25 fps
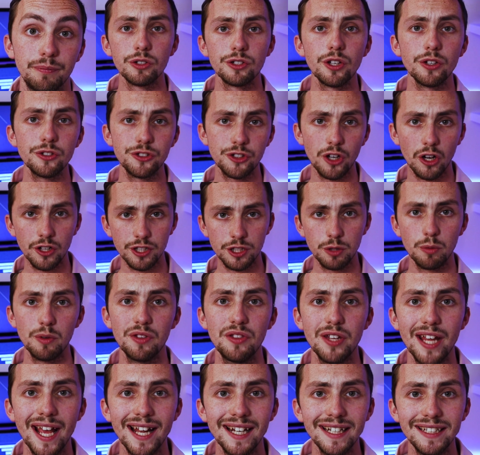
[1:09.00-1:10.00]
So starting
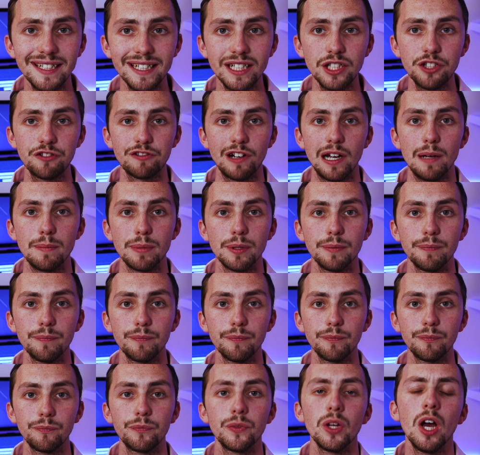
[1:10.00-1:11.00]
with the LED strip.
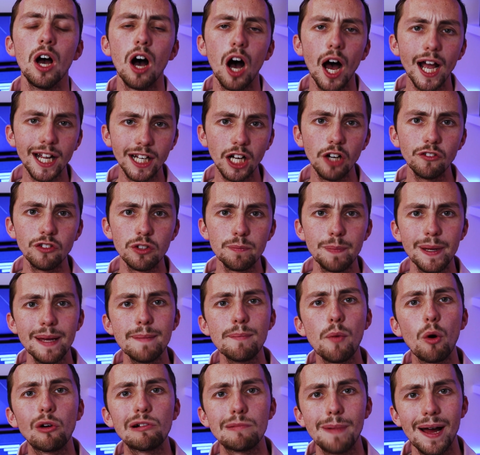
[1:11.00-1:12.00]
I covered a
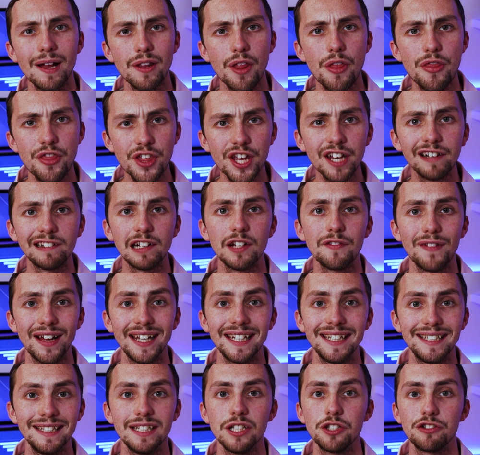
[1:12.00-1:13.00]
bit more about the theory of
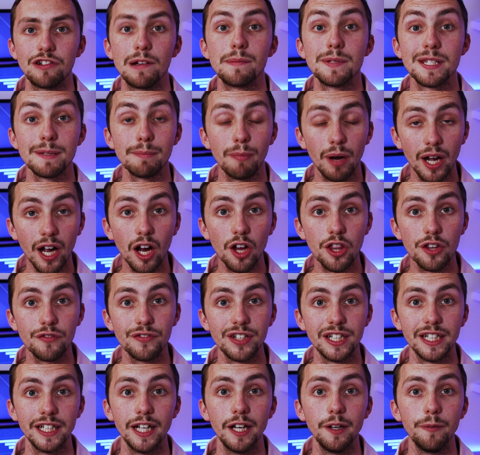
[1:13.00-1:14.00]
LED strips in my other
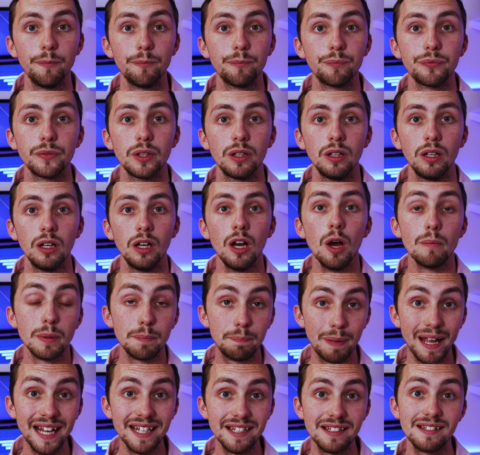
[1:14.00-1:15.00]
video.
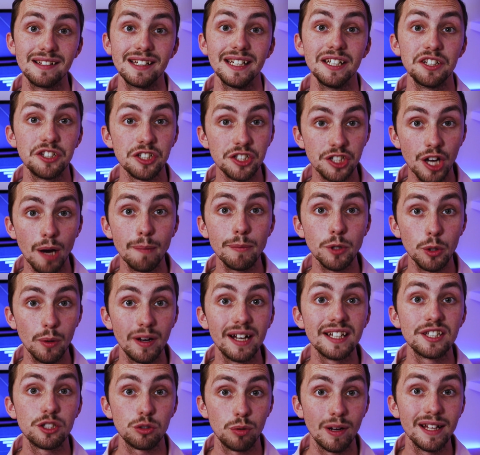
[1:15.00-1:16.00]
But basically, the
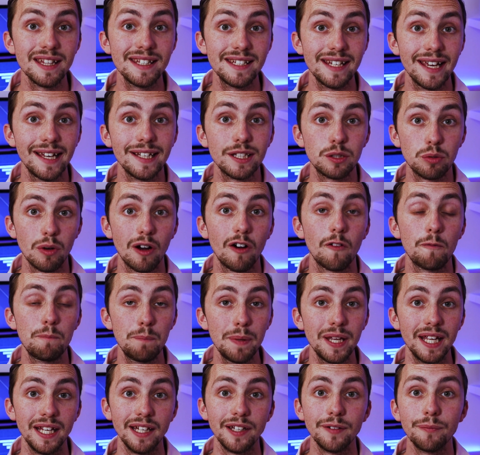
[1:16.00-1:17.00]

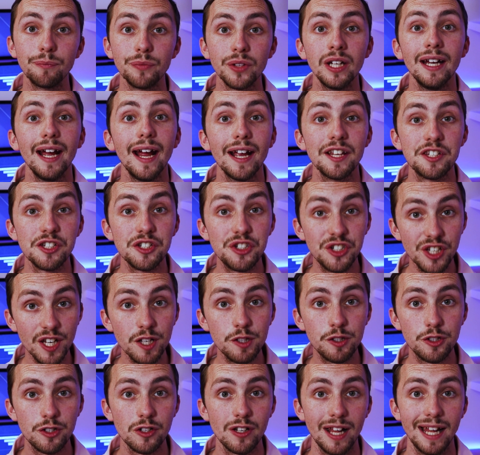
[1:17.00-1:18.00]
WS2812B is a
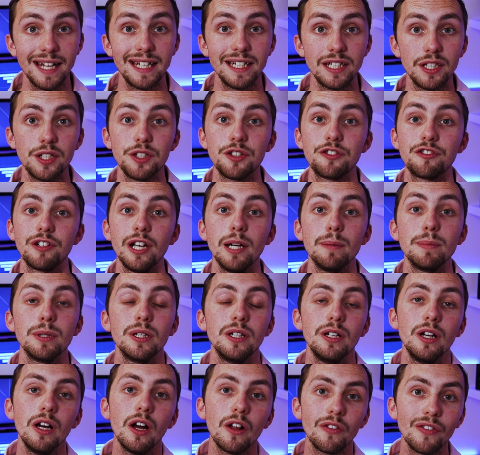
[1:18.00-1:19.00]
digital LED strip.
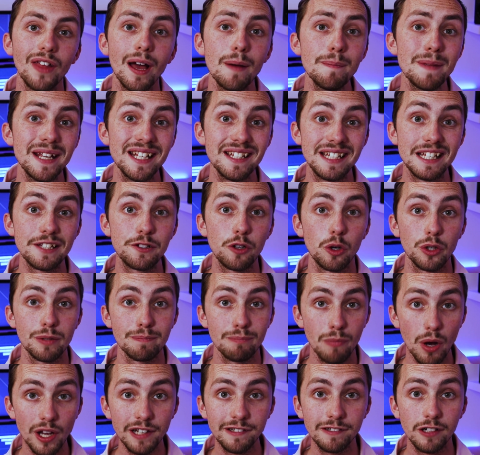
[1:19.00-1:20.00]
That means it's got a
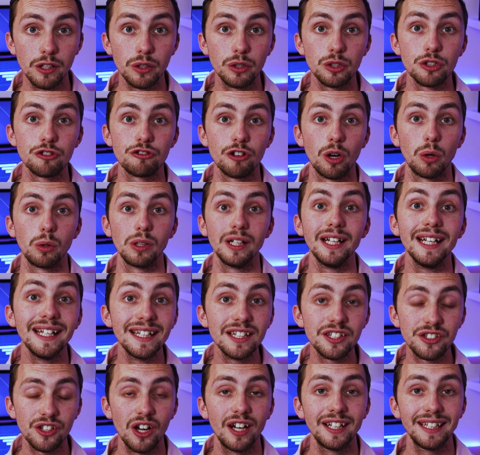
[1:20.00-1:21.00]
microcontroller
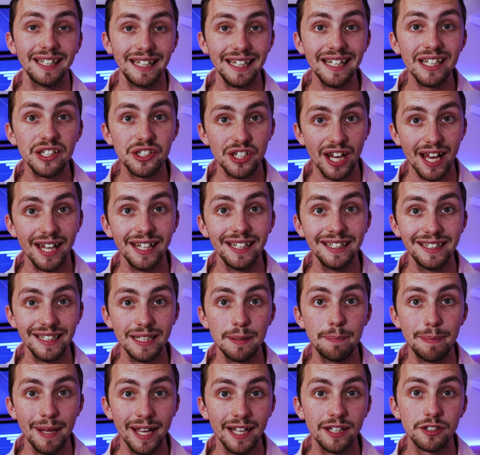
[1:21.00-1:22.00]
inside each
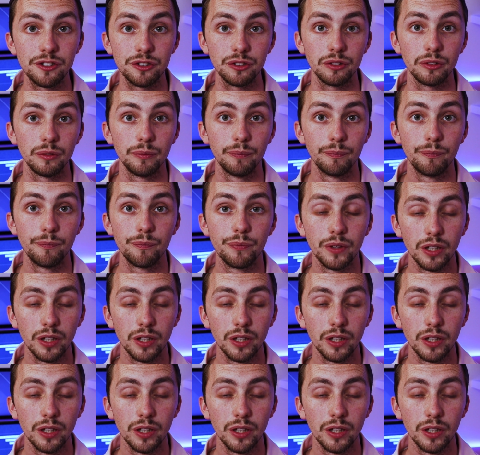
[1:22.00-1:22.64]
LED pixel.